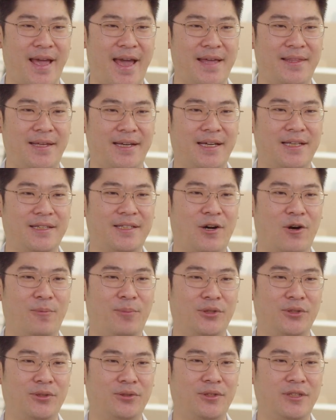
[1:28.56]
and I get the
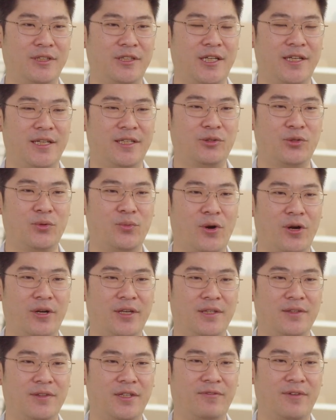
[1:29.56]
opportunity to
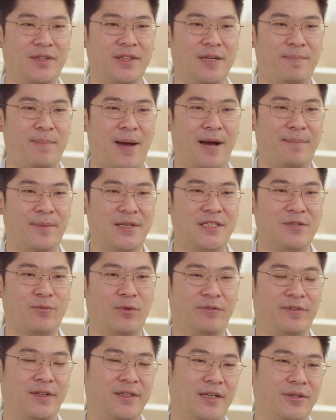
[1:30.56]
work in different departments
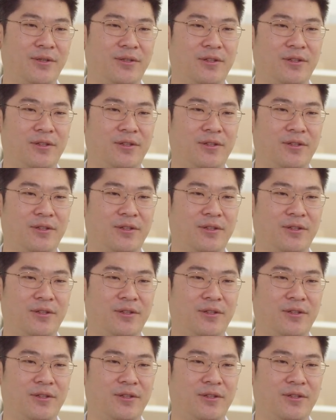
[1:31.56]
within the